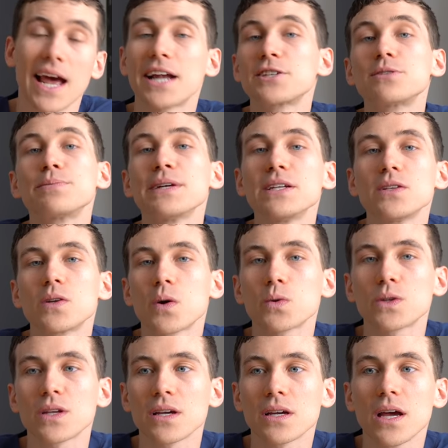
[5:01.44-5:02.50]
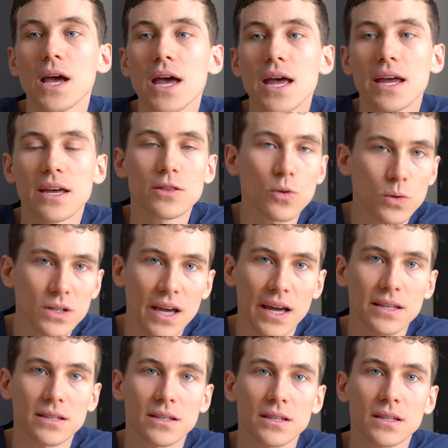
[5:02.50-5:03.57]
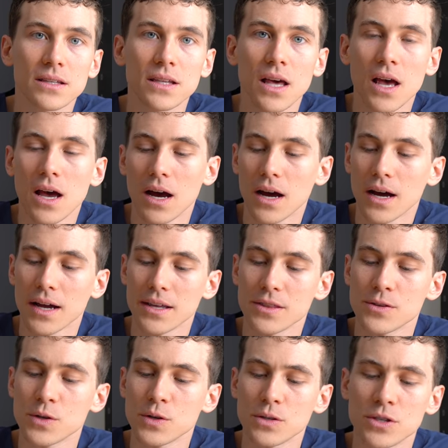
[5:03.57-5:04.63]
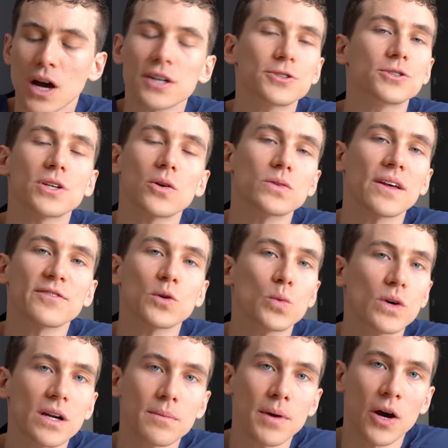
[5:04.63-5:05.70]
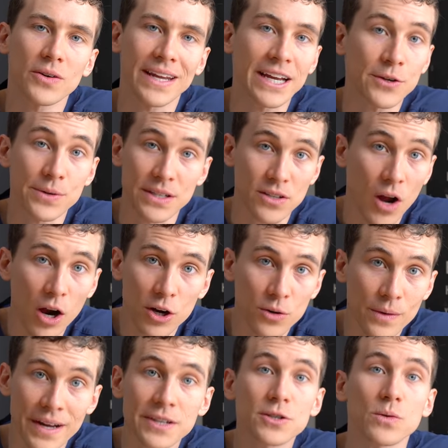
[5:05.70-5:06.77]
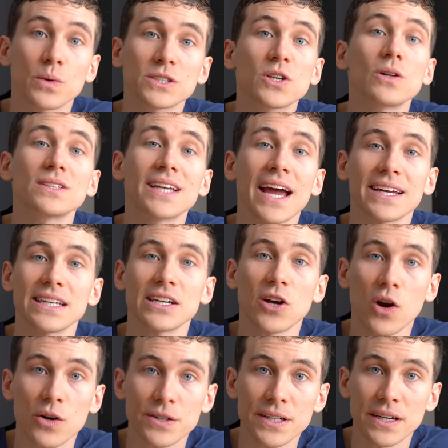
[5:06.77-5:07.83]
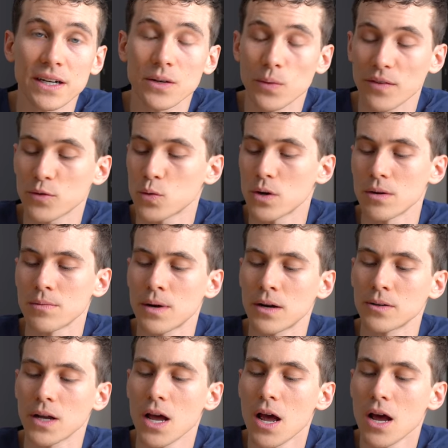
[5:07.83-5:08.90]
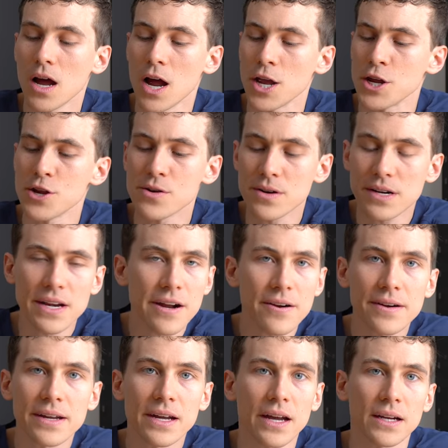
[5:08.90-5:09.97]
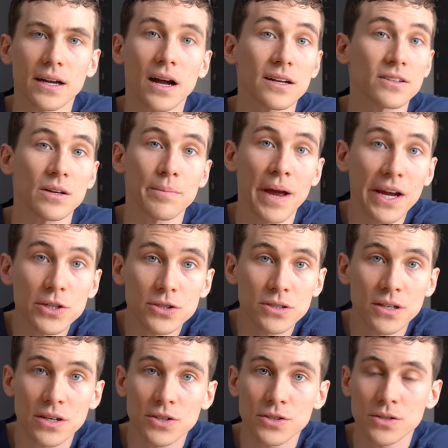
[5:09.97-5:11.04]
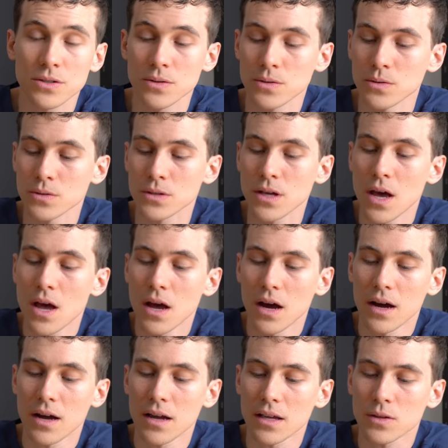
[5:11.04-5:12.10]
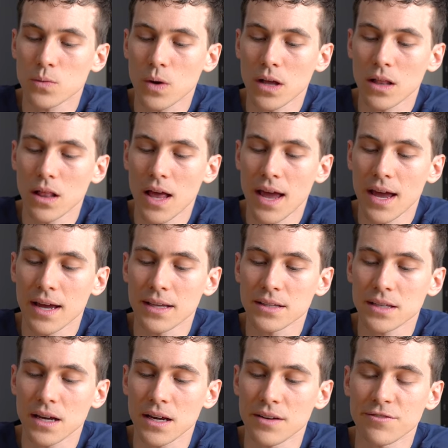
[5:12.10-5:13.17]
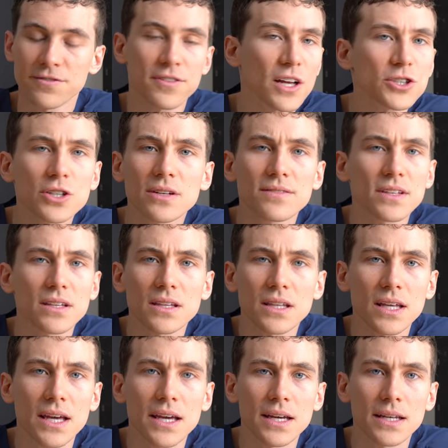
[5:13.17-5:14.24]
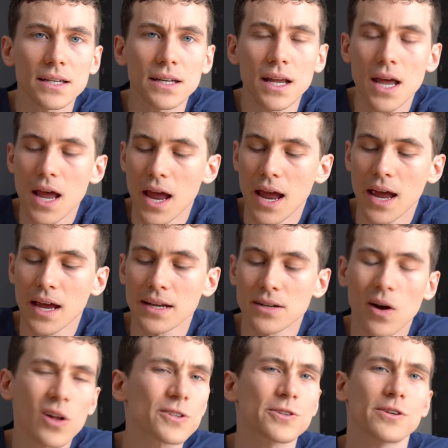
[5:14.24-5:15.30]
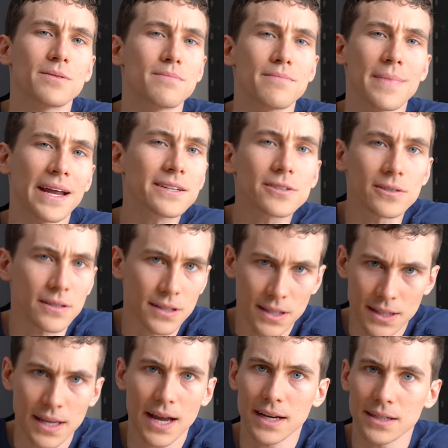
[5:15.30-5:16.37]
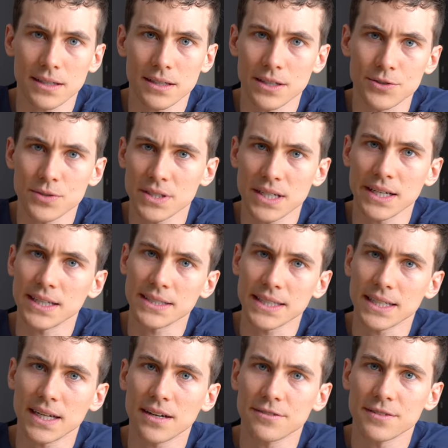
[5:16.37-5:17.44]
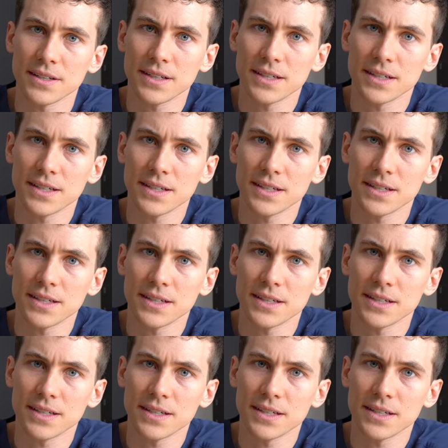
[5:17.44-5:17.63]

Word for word: atropine dosing. In those cases, uh, doctors always have to worry about increased heart rate or what's called tachycardia. We have to worry about uh, urinary and constipation issues, uh, as well as uh, flushing of the skin and altered mental status, interestingly enough.